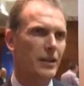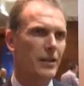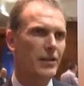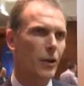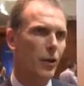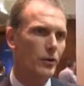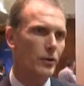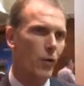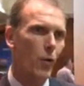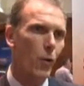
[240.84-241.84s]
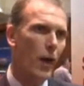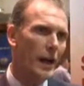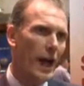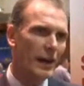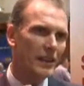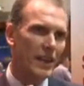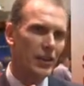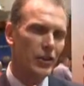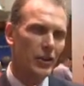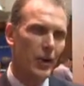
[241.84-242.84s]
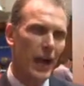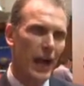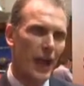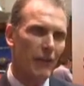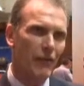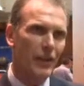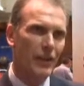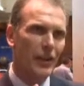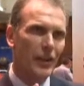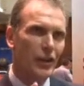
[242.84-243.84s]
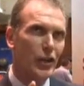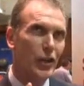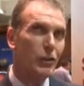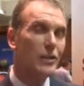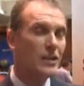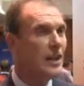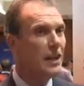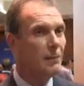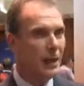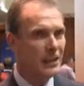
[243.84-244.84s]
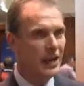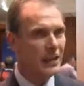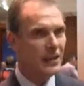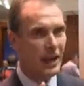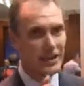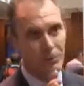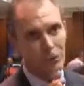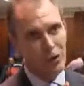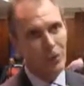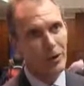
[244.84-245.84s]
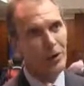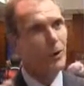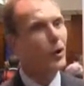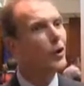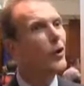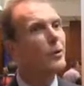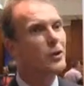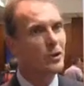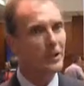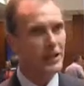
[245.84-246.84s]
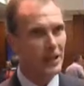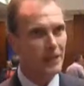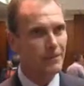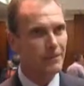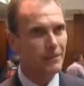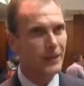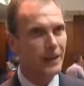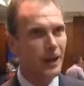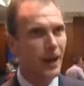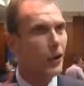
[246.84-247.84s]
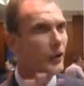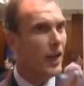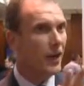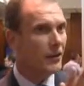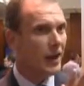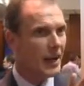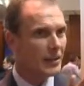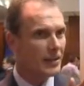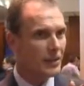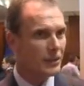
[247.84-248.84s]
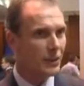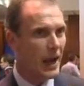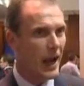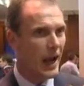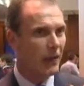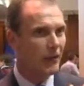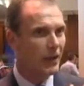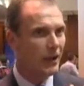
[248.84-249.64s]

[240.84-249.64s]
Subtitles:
So on one axis you have, do you see big data as a problem or an opportunity? And on the other axis we have,